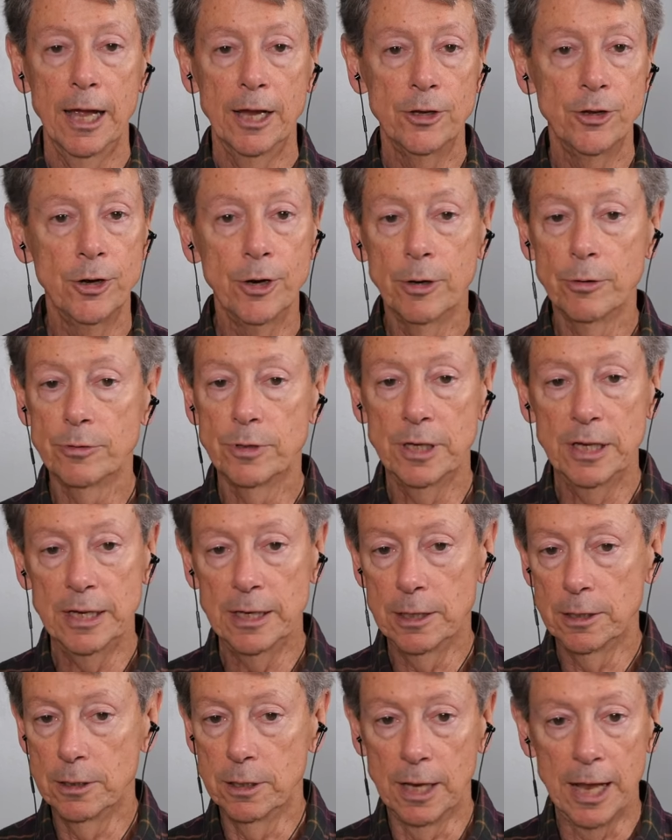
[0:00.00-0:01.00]
And you don't
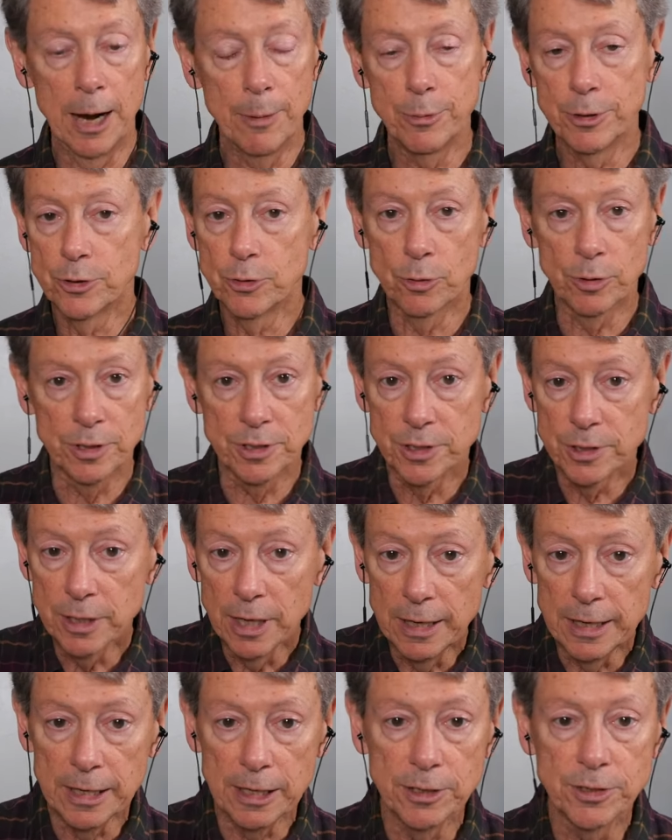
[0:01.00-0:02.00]
need laboratory
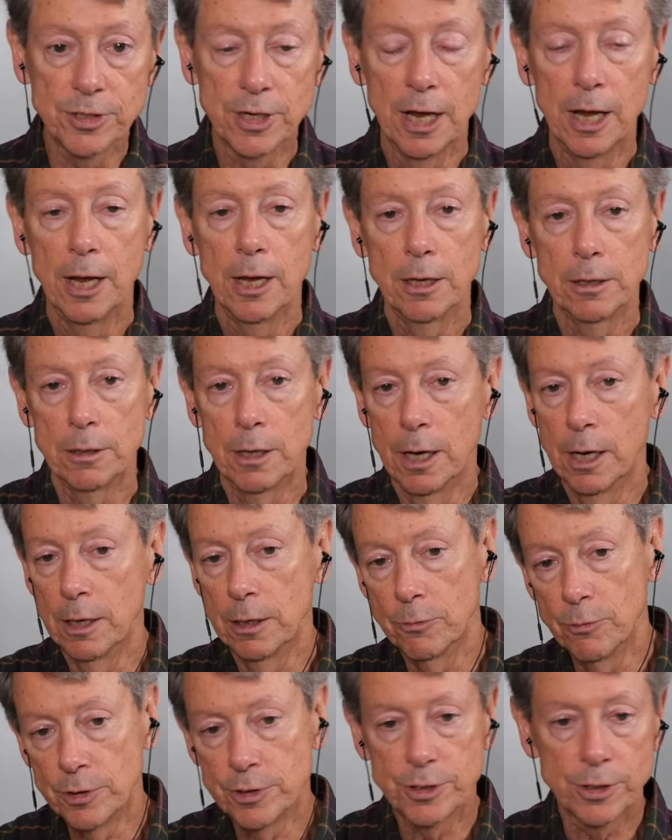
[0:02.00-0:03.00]
studies
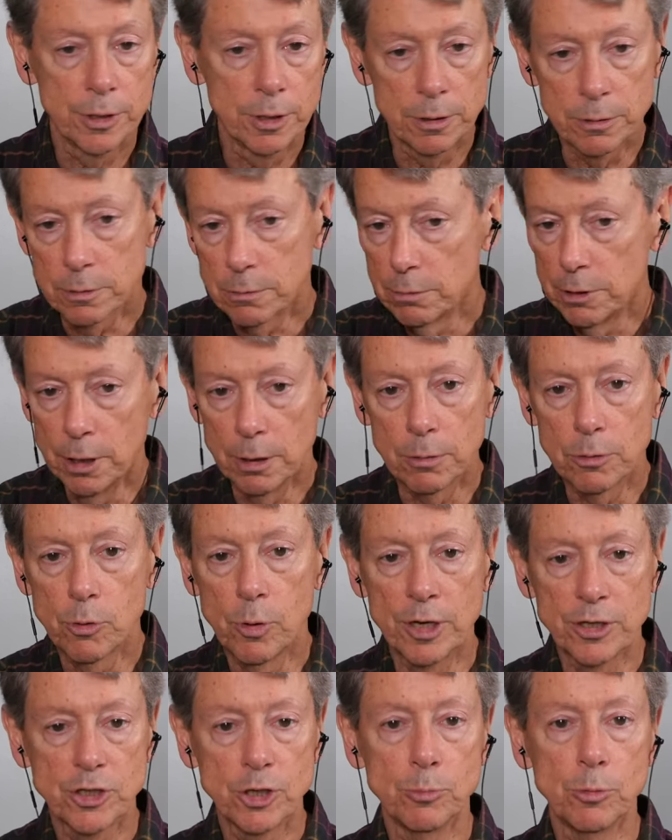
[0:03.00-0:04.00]
uh, in which there are you know,
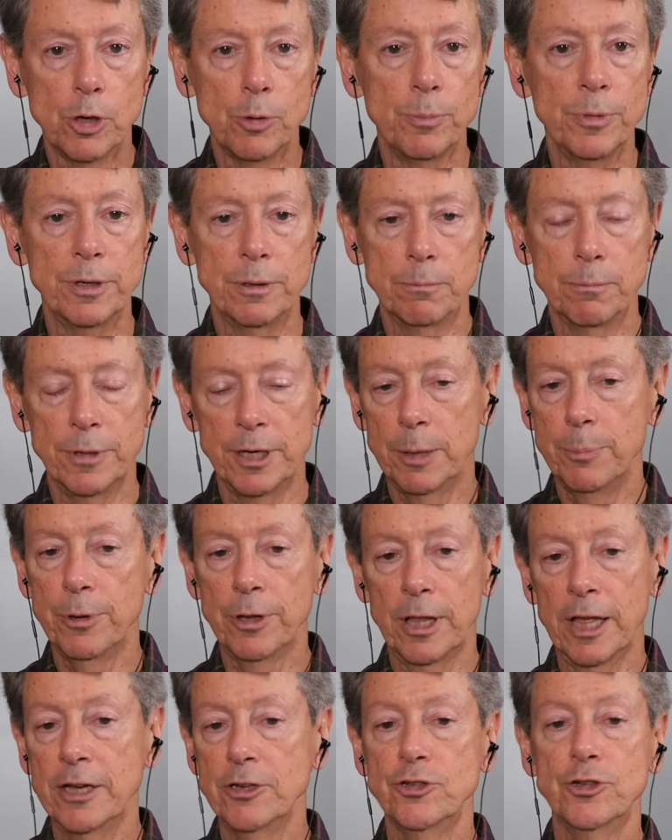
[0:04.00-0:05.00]
questionable ma-
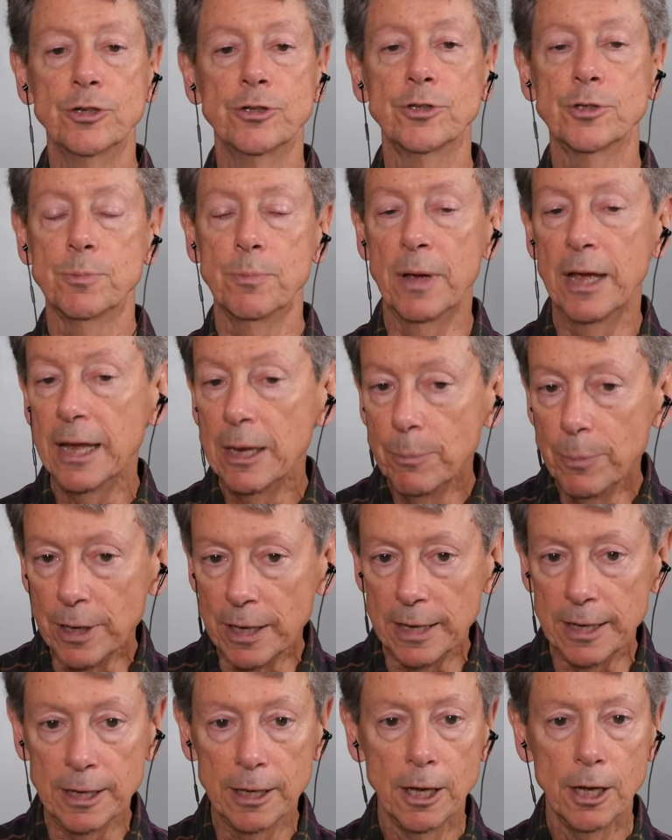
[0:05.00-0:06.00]
manipulations,
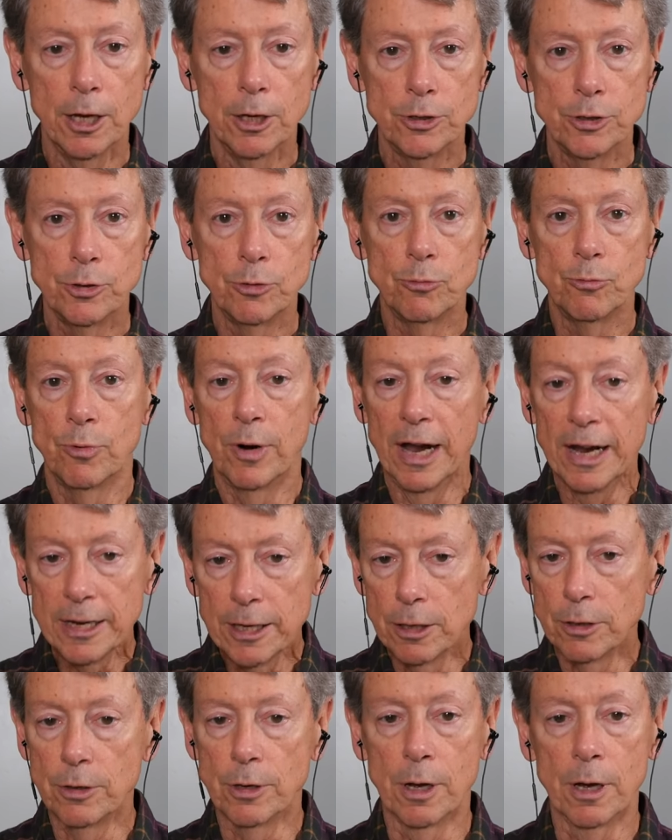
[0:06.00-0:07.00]
maybe, to
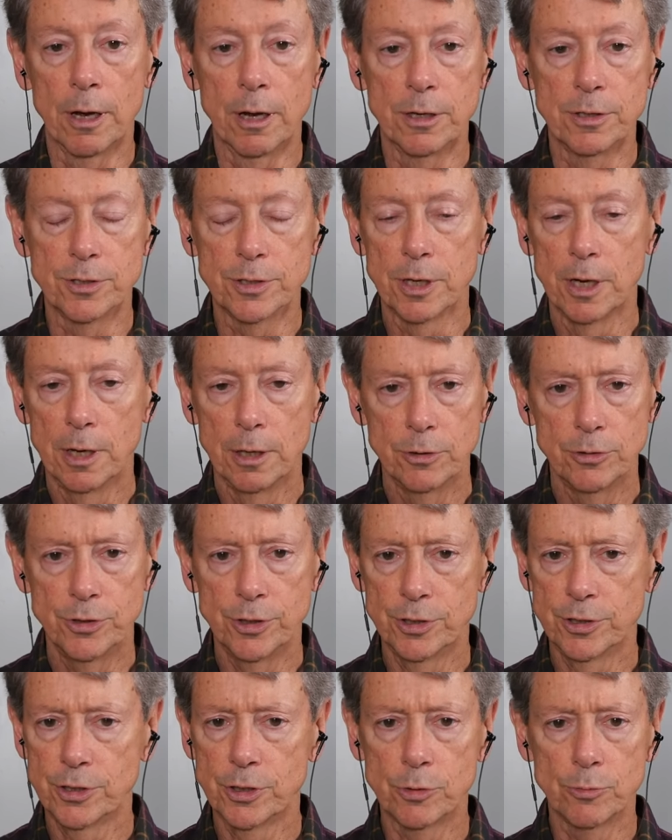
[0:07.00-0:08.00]
recognize
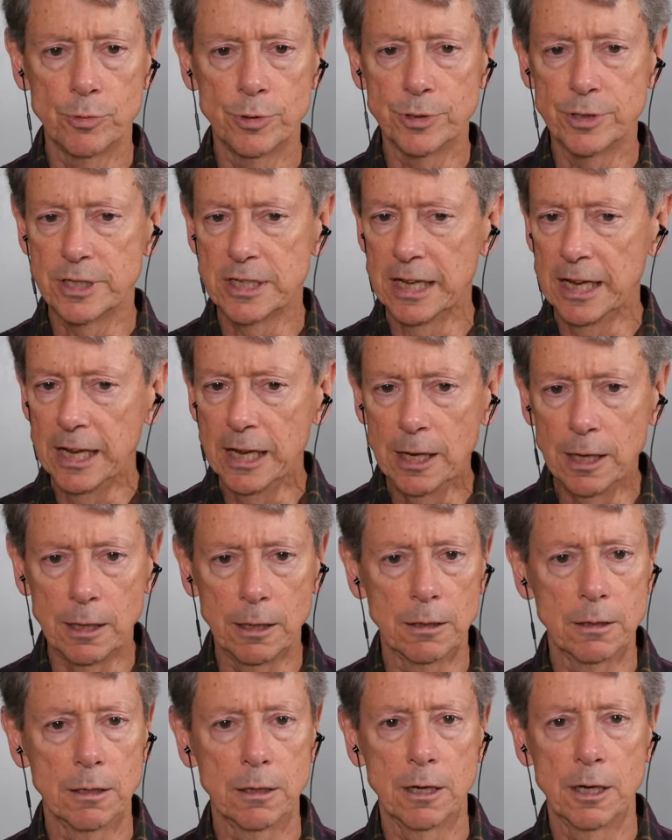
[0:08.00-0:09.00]
just the
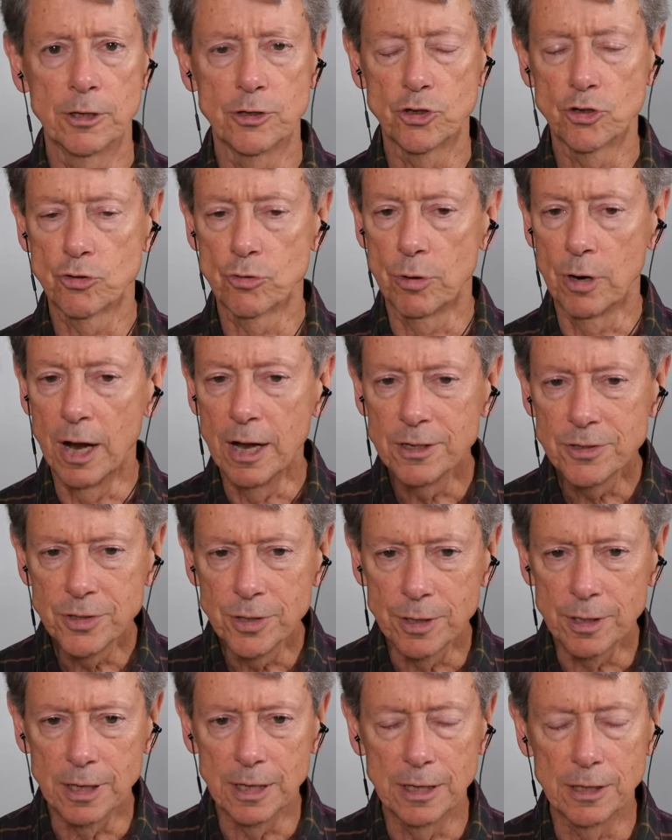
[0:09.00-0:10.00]
routine
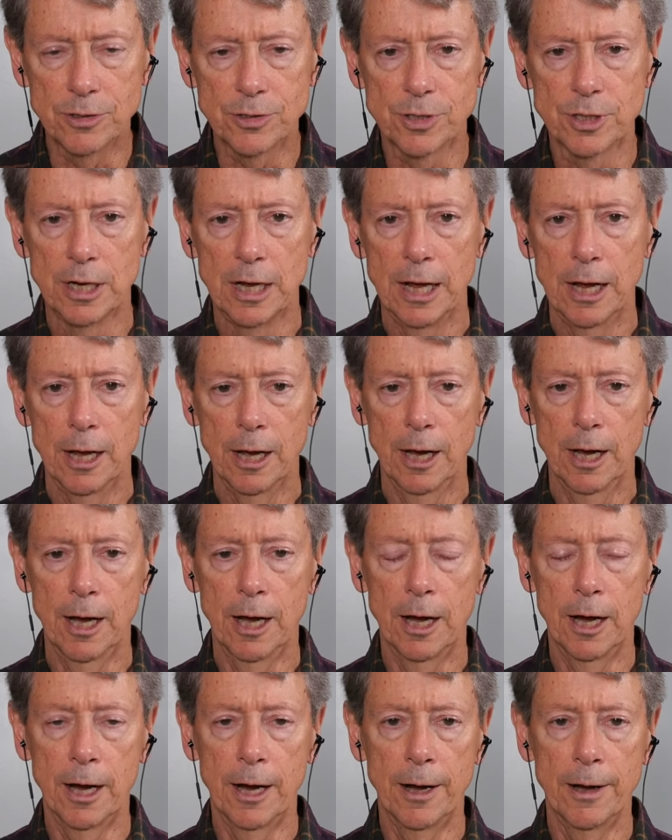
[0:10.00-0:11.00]
atrocities,
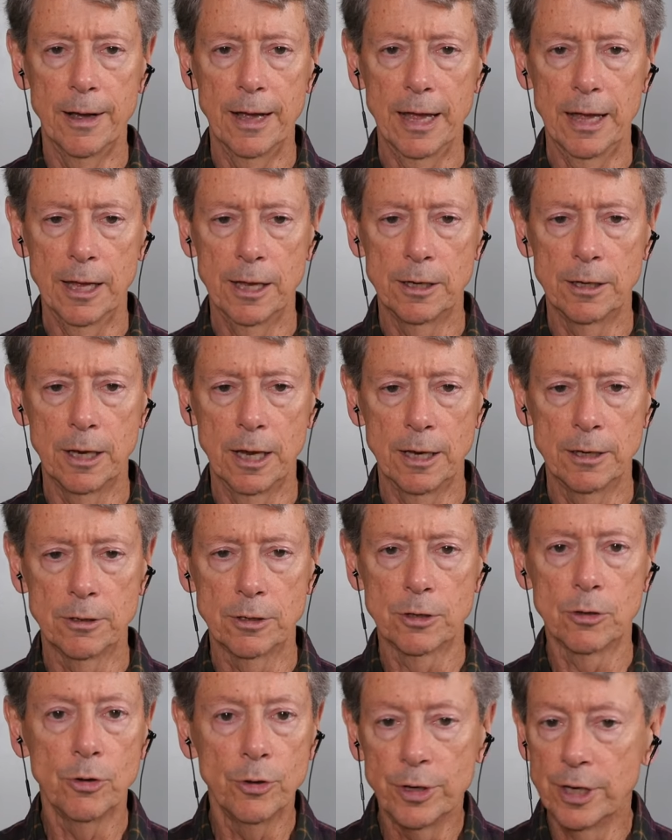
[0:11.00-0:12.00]
uh, in,
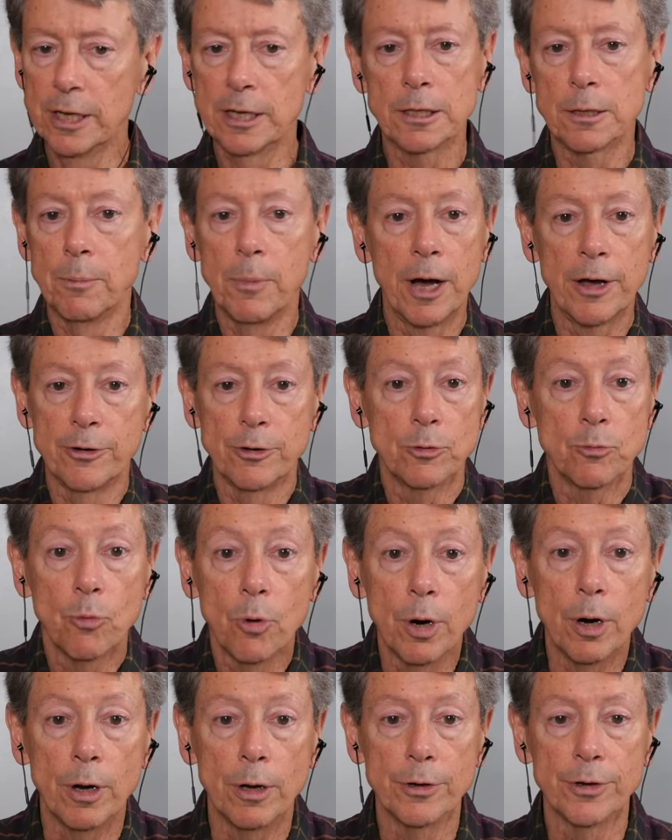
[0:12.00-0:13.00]
including in the
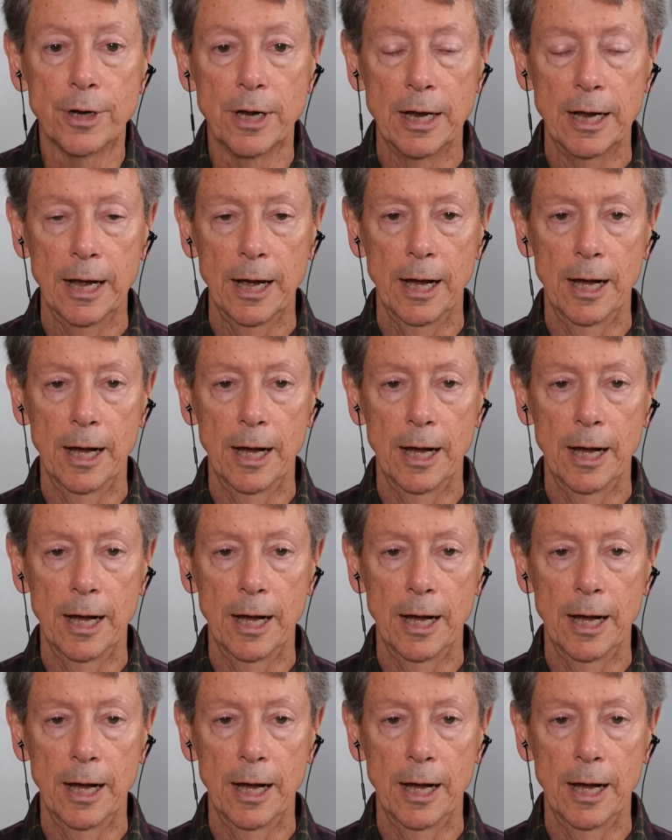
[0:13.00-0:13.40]
modern world.